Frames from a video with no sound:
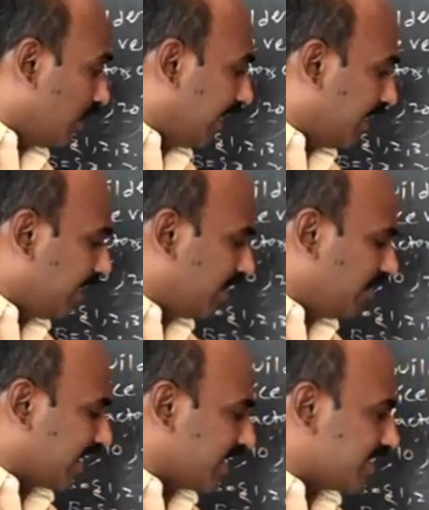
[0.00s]
And
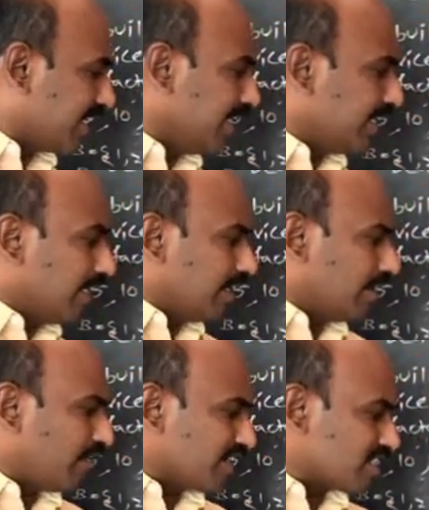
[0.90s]
we can say
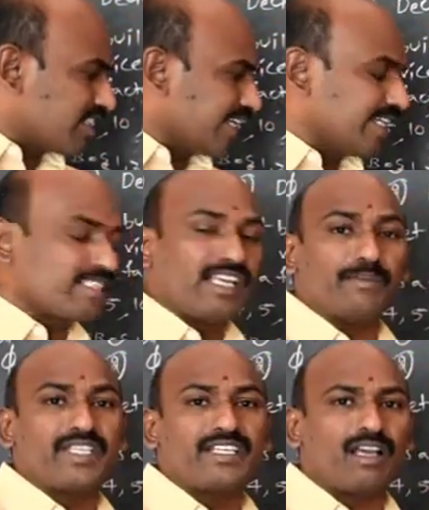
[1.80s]
first thing is
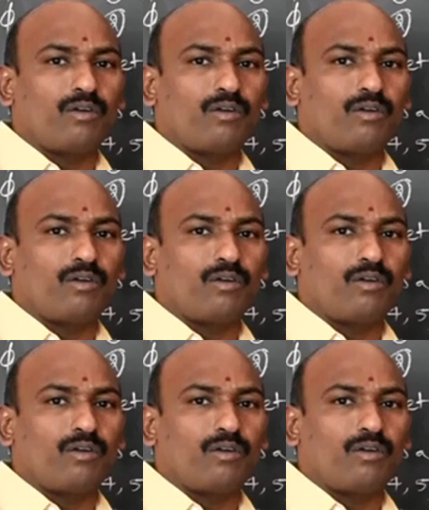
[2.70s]
subsets.